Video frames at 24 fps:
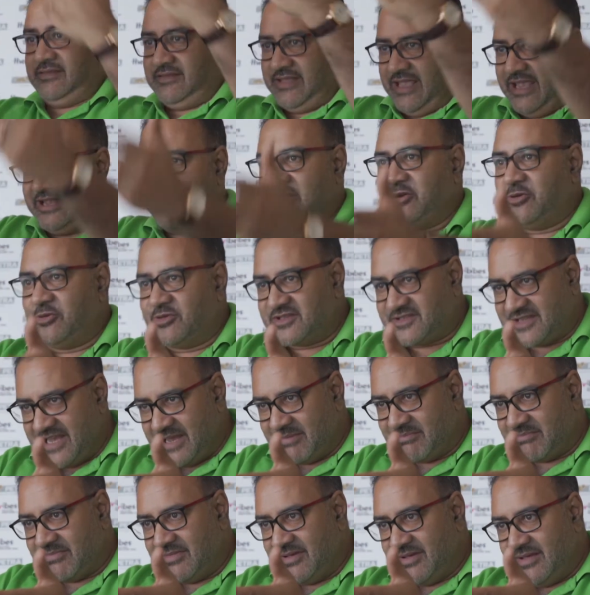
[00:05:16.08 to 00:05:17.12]
they can do the
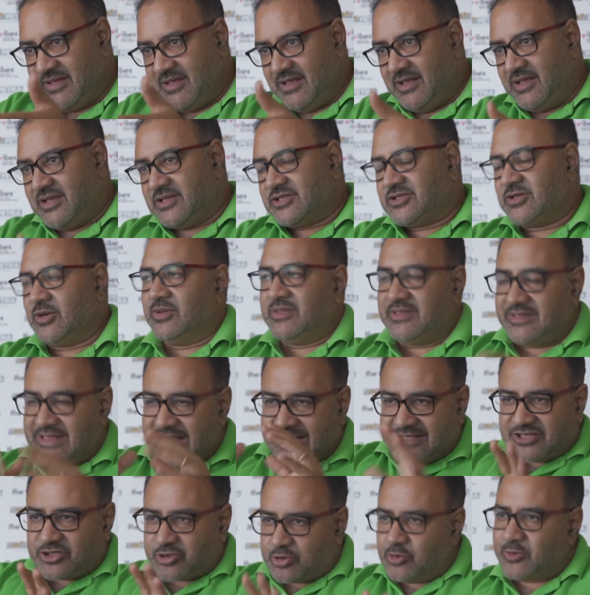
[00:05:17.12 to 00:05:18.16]
same. So
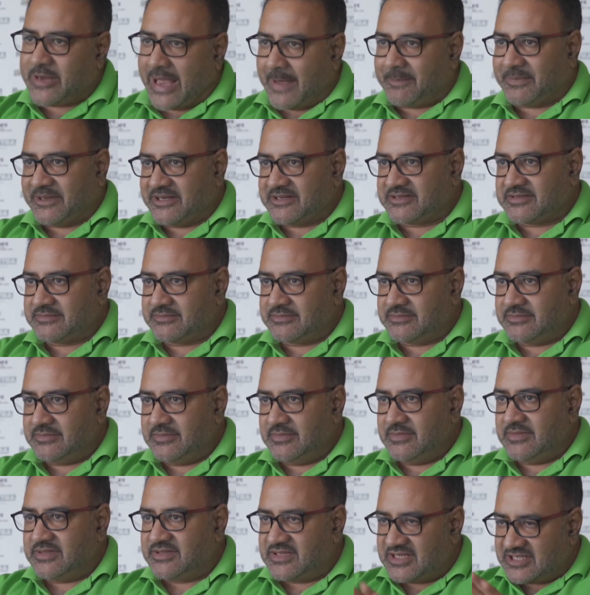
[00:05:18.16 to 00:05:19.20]
that's true capitalism.
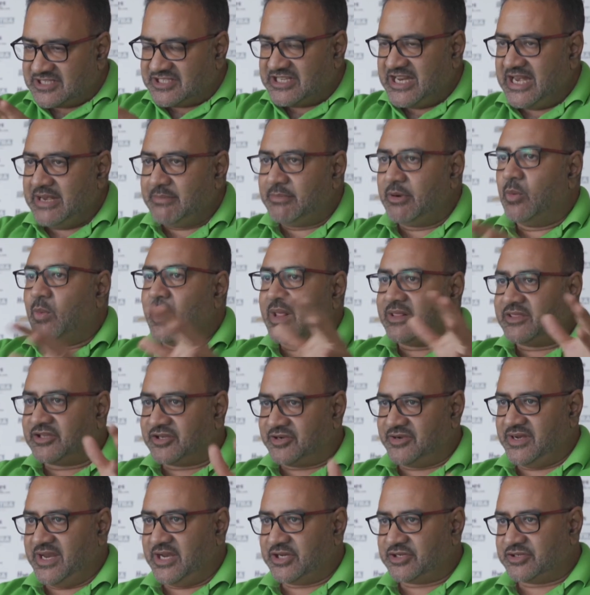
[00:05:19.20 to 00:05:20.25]
Sustainable wealth
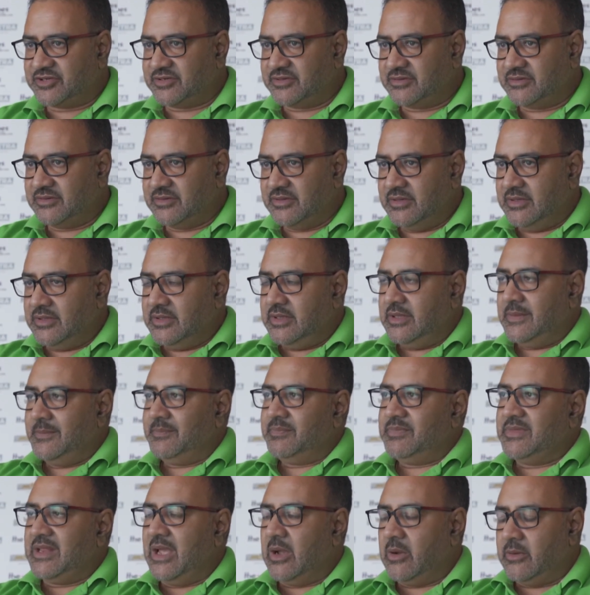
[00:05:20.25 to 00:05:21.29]
creation.
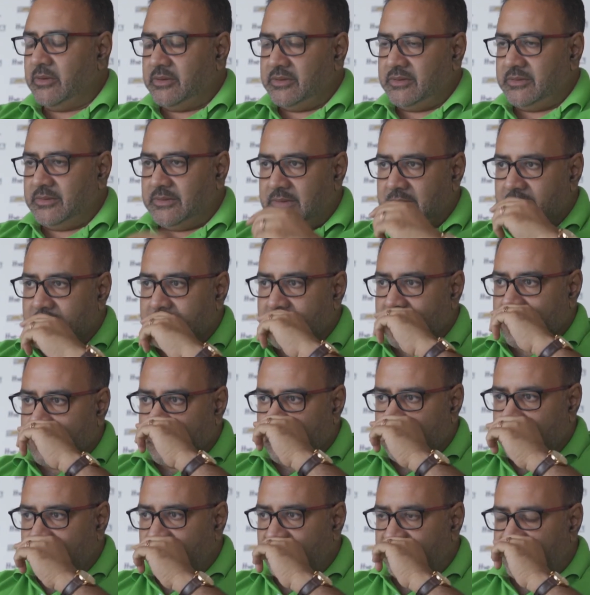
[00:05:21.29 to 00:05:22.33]
Now,
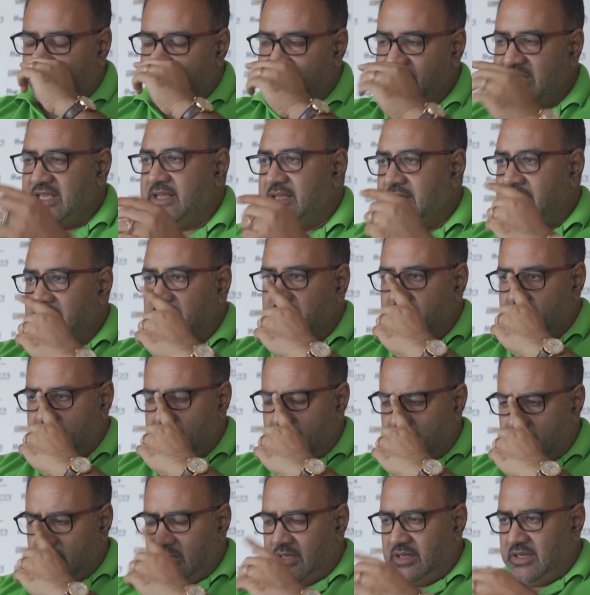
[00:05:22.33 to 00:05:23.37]
for me,
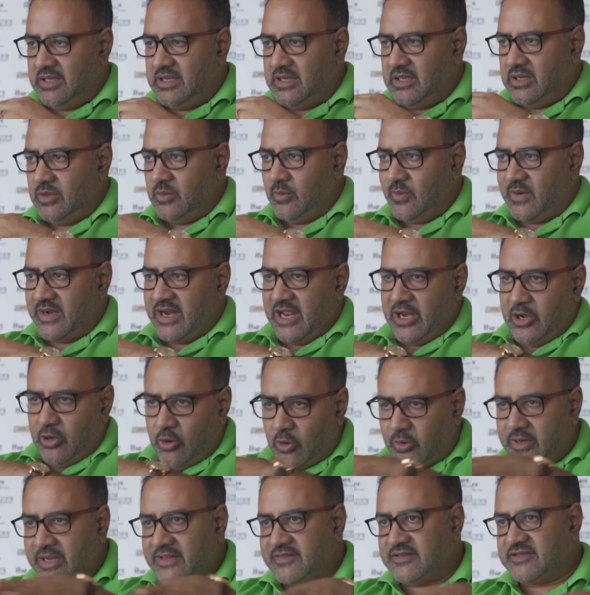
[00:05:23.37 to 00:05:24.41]
when I
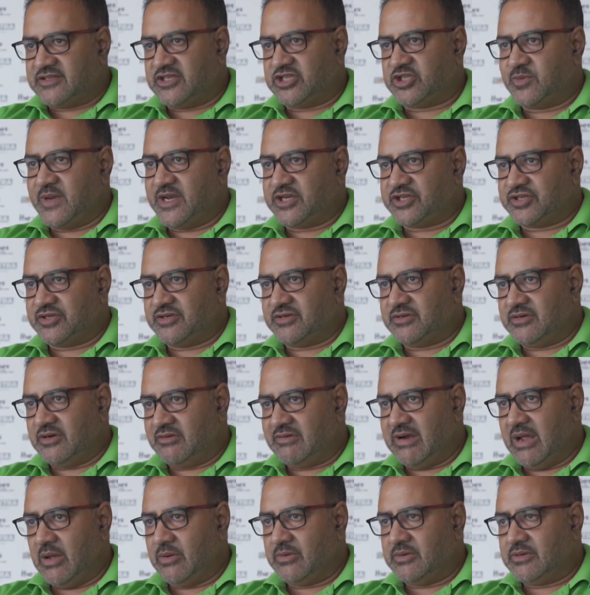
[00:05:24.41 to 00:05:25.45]
look at the situation
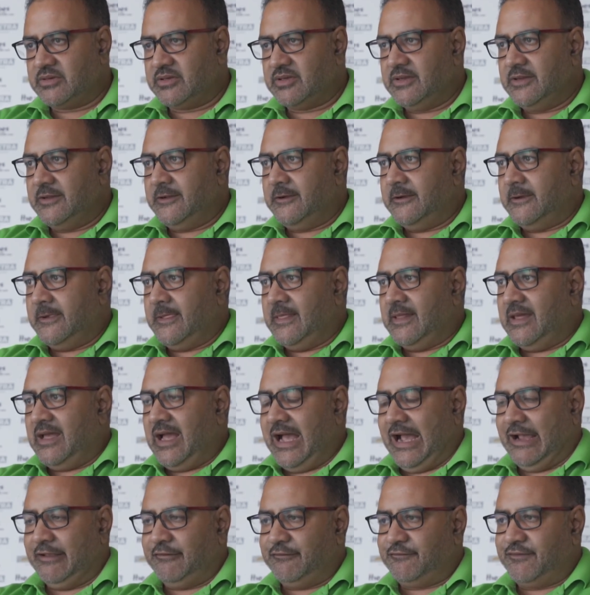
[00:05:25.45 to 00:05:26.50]
around,
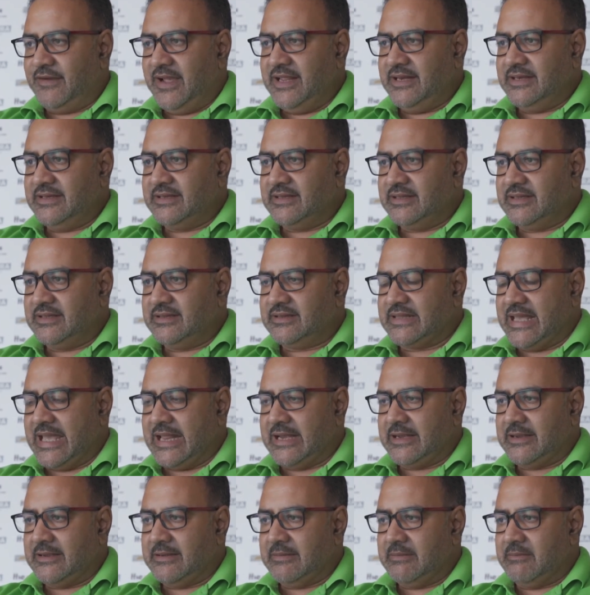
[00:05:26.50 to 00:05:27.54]
I find
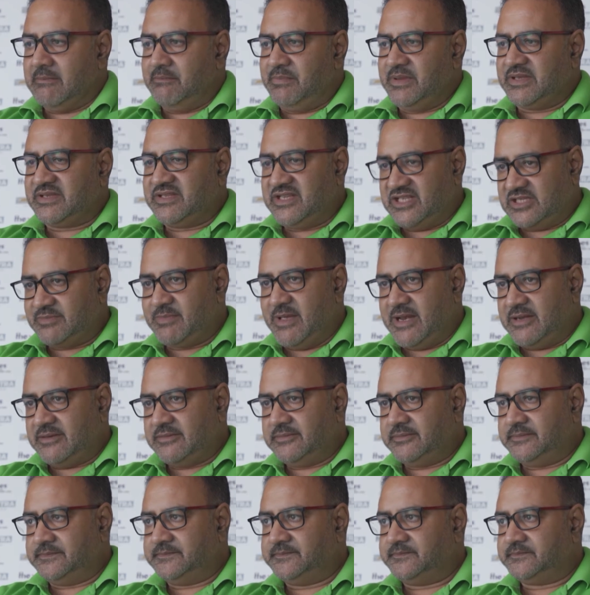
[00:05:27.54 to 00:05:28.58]
that businessmen,
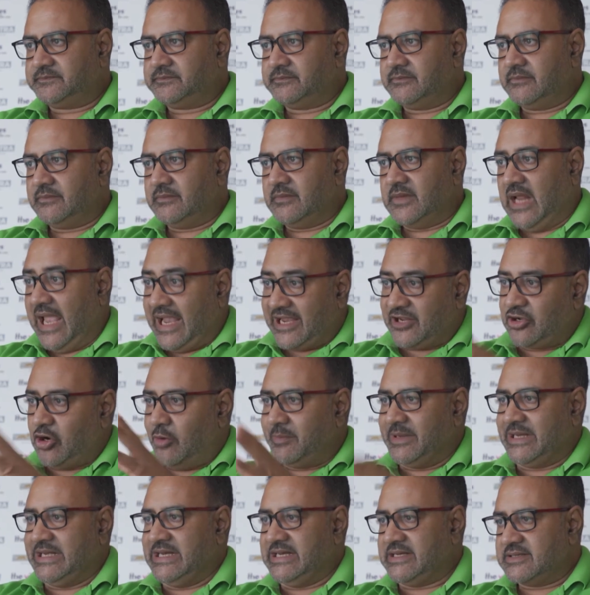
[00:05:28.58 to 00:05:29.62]

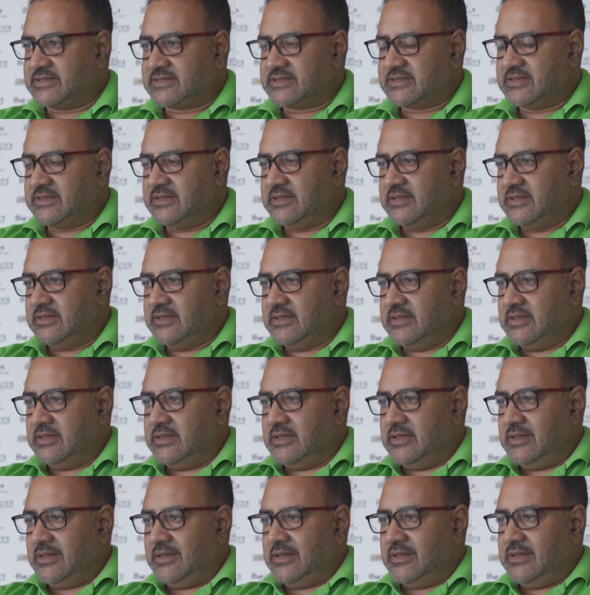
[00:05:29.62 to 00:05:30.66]
economic leaders,
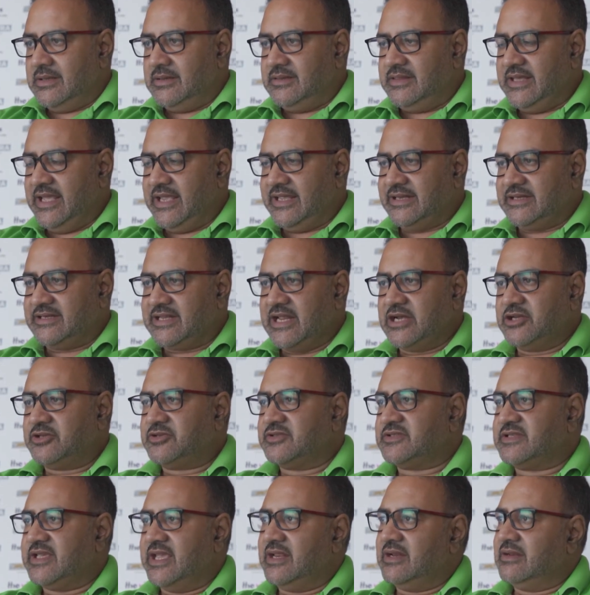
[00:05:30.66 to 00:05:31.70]
they tend to
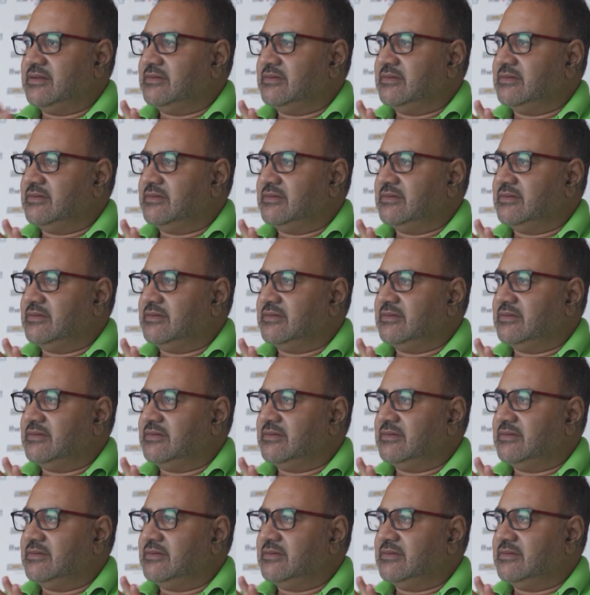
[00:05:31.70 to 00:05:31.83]
say,